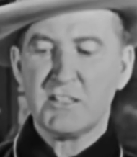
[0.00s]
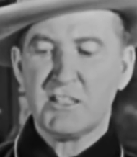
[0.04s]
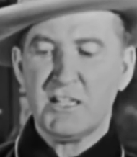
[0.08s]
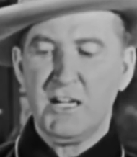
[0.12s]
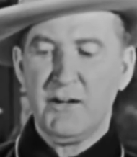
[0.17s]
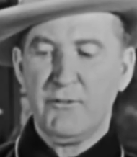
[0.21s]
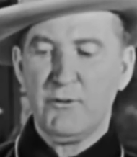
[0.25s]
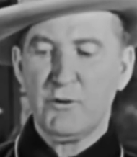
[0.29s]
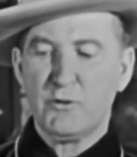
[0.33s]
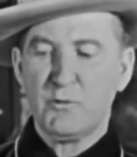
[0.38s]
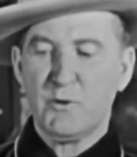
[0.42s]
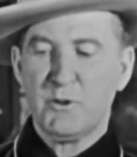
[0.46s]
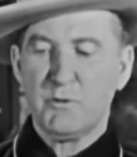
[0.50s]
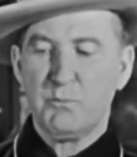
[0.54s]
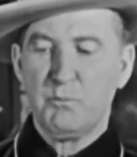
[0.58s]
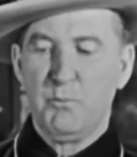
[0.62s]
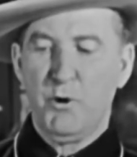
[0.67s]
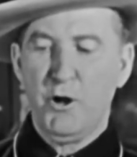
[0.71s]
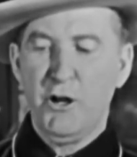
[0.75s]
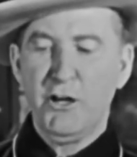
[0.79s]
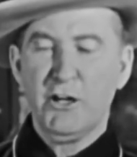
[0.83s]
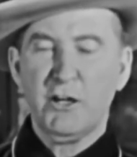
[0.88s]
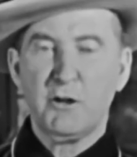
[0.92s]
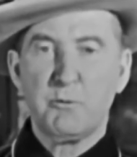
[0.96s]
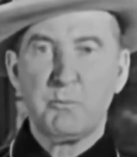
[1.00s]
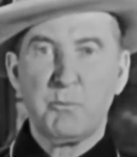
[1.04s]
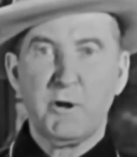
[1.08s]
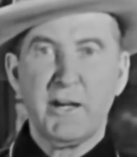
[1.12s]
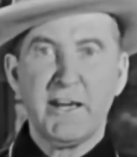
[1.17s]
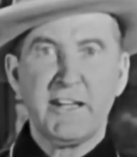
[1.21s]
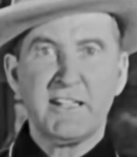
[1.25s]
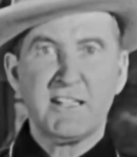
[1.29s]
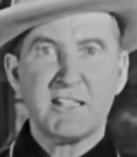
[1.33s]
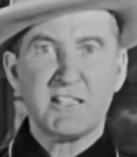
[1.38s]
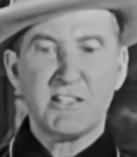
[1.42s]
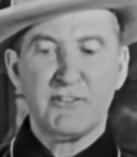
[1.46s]
covered with
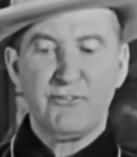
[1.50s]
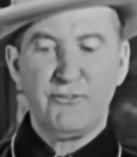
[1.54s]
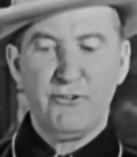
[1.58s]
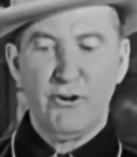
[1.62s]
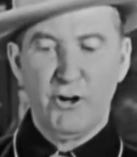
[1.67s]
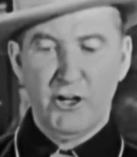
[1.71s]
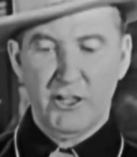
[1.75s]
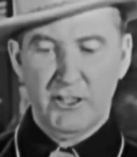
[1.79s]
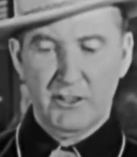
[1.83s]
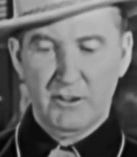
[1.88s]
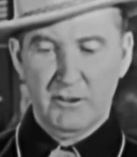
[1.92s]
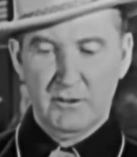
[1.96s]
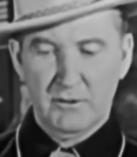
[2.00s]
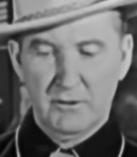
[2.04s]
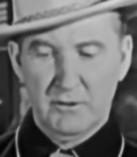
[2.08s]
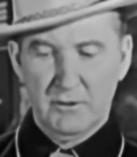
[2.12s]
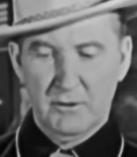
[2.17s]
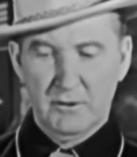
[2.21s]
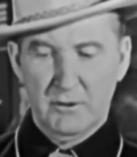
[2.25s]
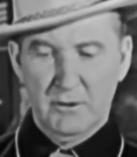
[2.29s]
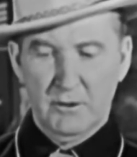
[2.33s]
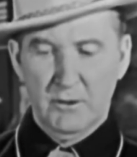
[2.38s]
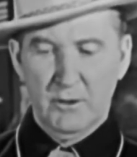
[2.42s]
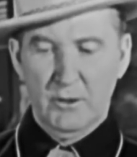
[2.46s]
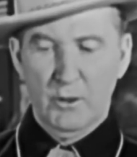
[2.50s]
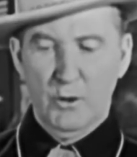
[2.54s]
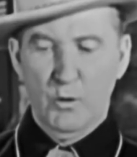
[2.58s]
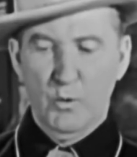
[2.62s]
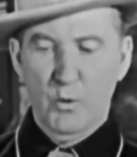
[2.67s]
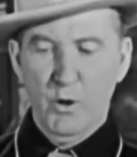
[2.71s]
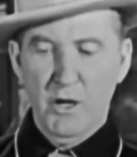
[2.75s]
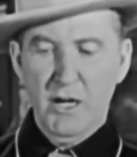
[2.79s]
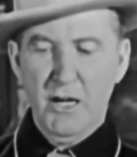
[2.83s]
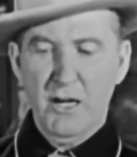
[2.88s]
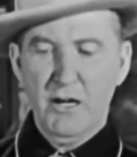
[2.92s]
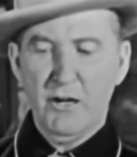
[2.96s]
boilerplate as a fort.
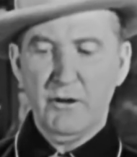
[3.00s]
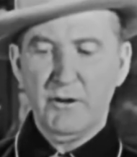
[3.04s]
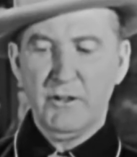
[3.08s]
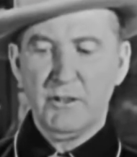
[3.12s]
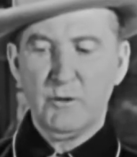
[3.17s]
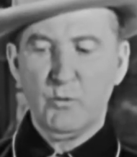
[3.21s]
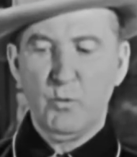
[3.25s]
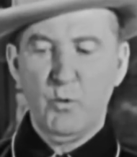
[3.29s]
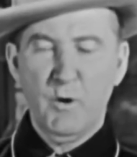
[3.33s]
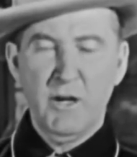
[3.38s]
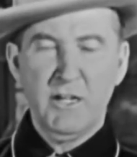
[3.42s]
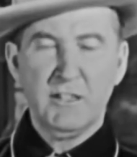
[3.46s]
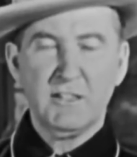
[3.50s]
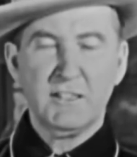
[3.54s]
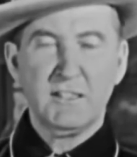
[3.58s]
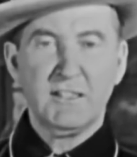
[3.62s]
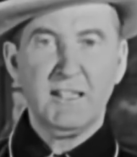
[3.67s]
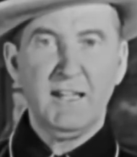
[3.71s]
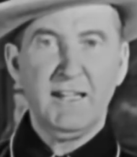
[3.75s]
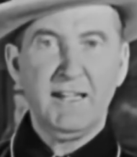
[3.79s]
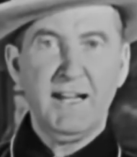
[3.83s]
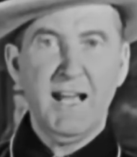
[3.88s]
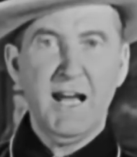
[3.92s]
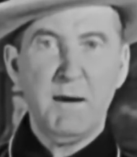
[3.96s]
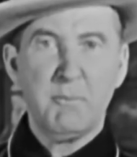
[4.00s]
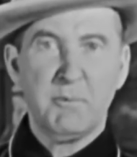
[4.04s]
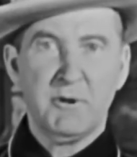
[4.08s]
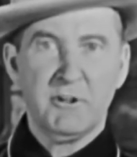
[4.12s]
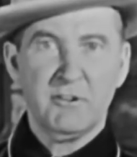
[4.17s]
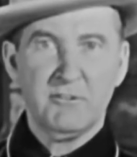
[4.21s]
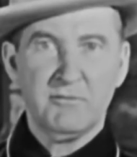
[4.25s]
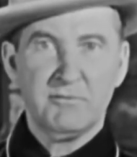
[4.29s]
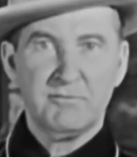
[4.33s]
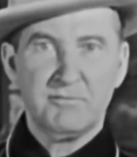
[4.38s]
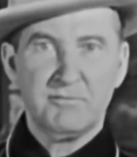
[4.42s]
Where and when did that happen?